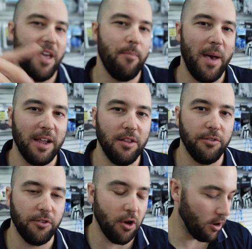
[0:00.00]
they're back in
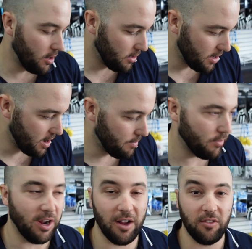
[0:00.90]
stock.
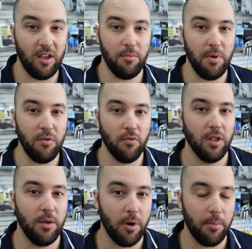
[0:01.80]
Like I said, been
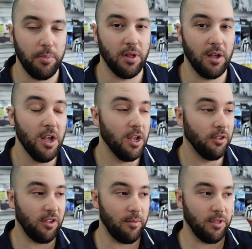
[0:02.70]
really popular.
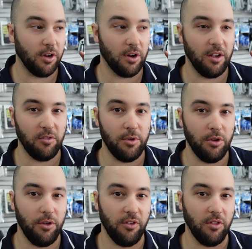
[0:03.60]
Some of the guys have been
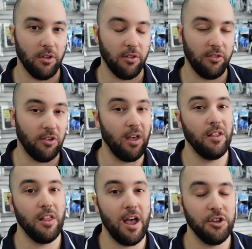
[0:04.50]
using the
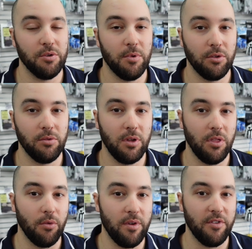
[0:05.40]
slightly larger model
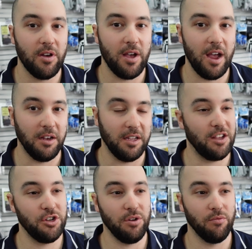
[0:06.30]
in the river and
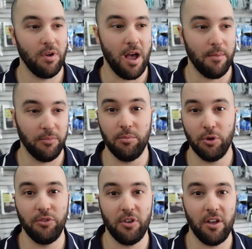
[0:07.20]
catching some
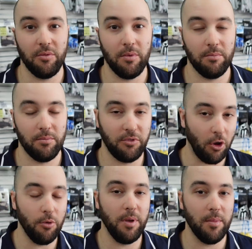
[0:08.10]
good size
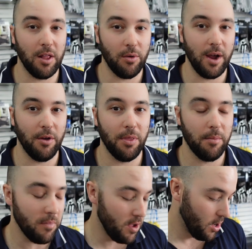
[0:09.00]
soapy mulloway on
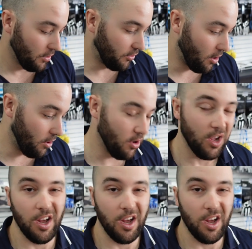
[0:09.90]
them. So